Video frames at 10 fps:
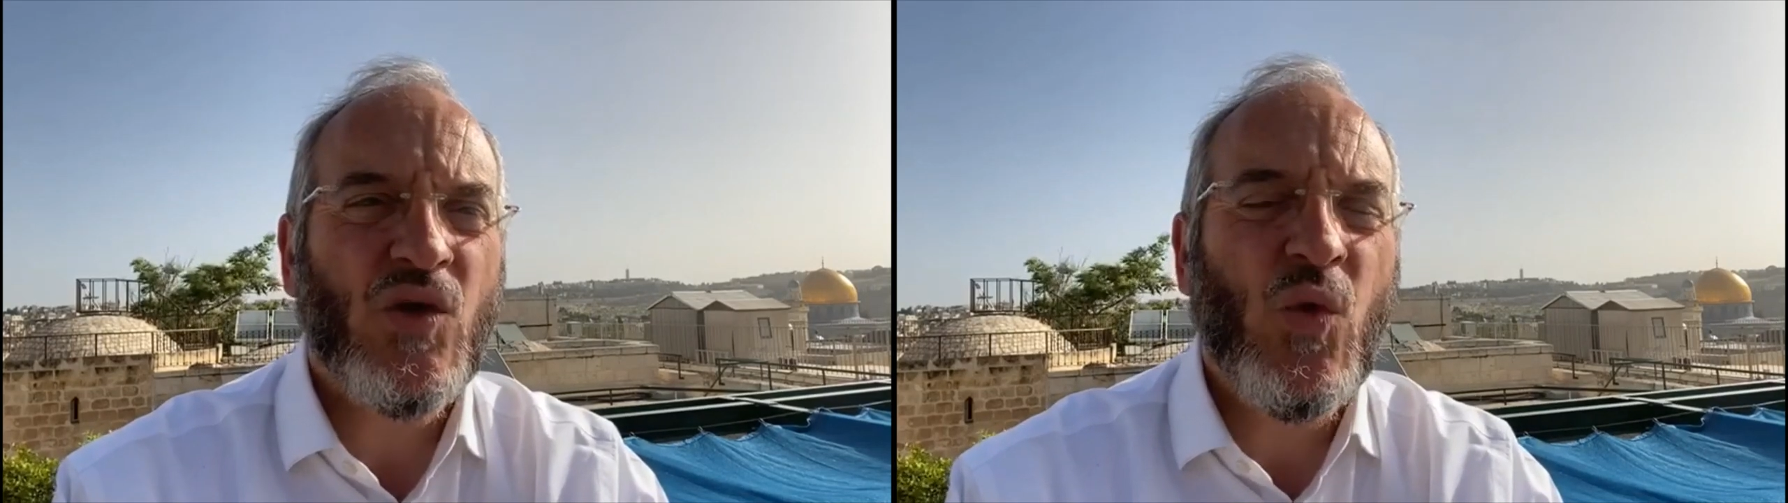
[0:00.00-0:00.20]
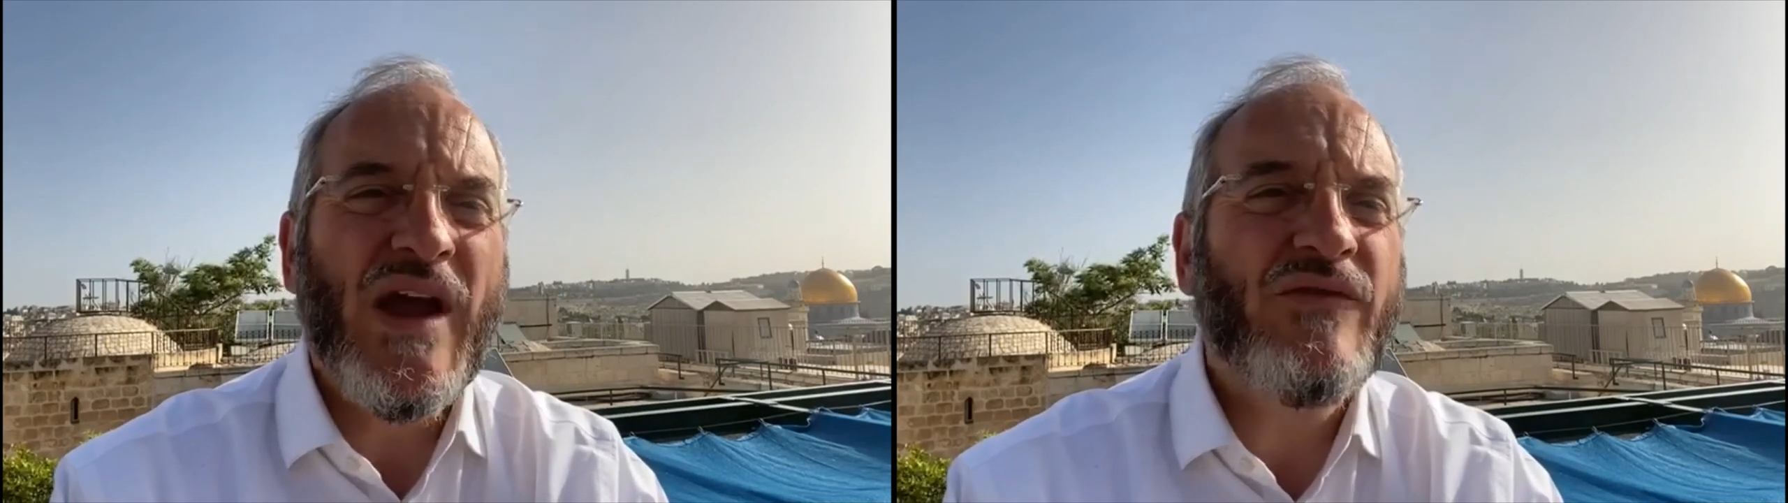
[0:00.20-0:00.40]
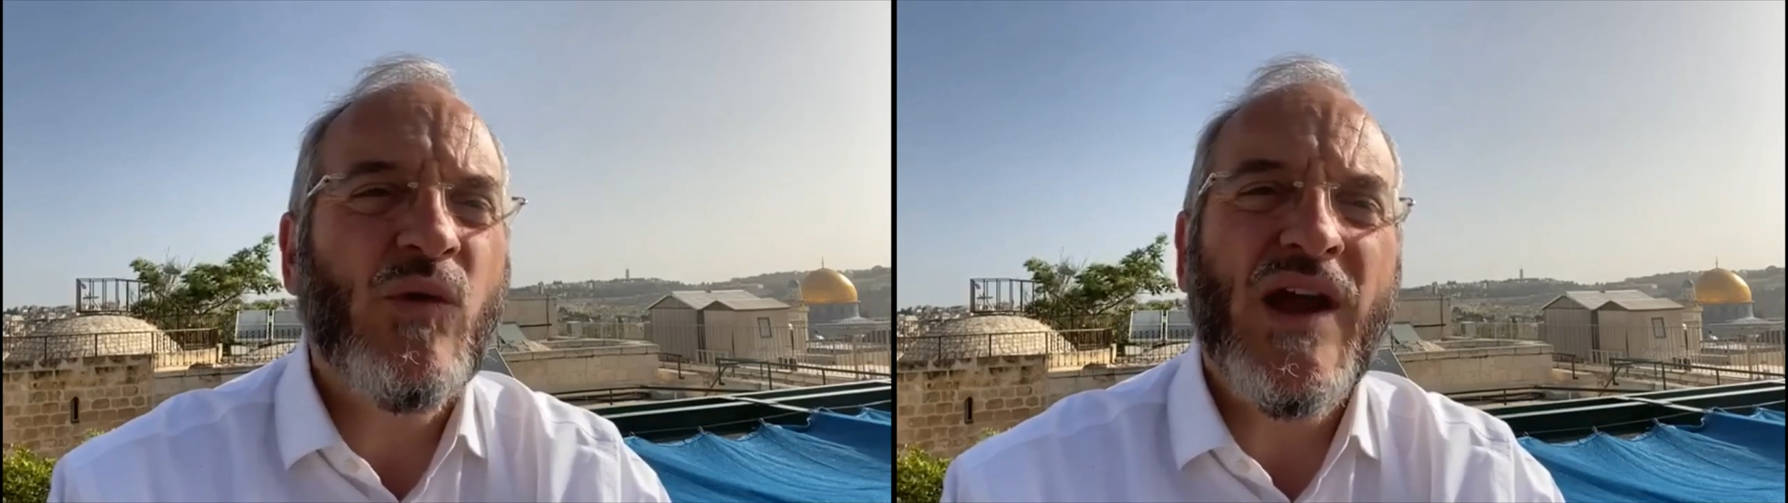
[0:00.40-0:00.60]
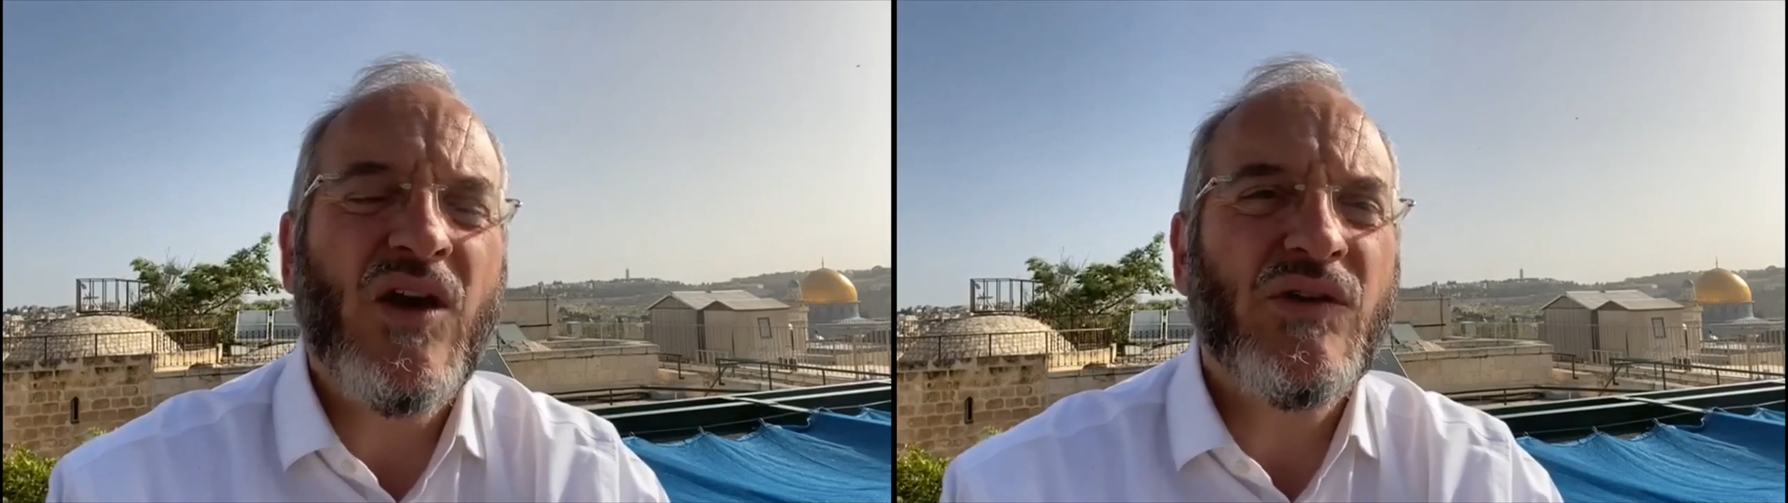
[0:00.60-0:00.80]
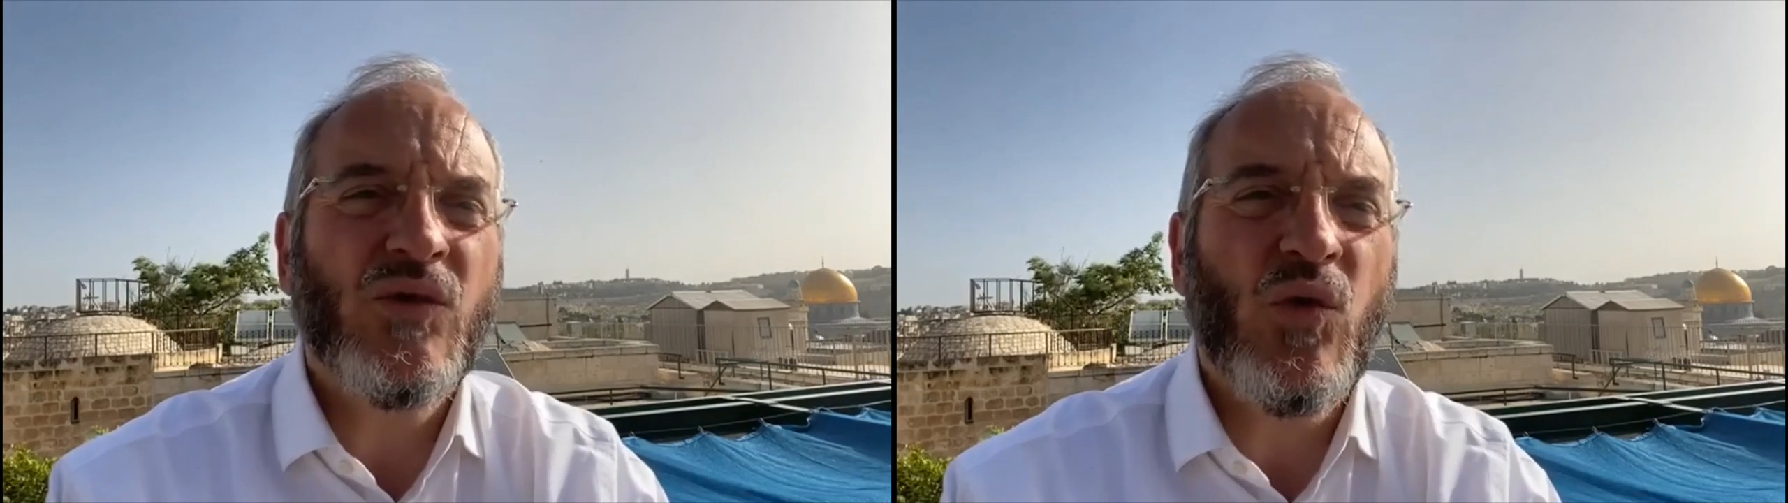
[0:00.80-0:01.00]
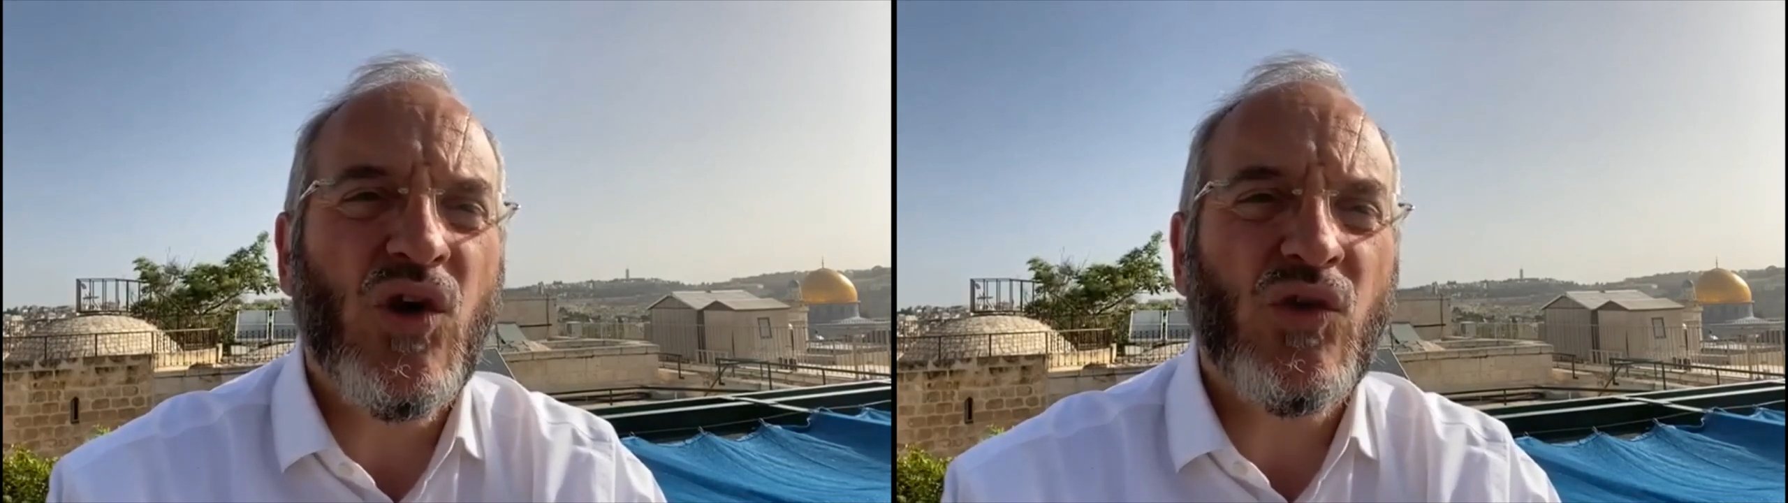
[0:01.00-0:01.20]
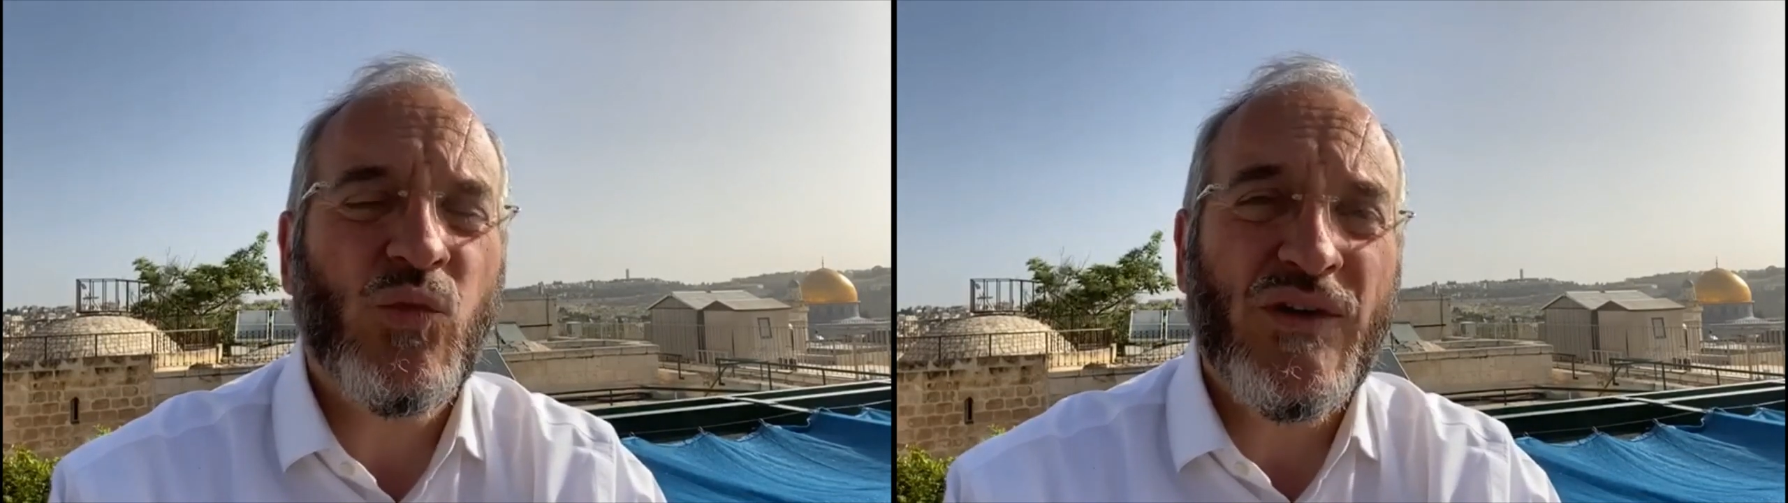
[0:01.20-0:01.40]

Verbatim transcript: Wherever we are in the world,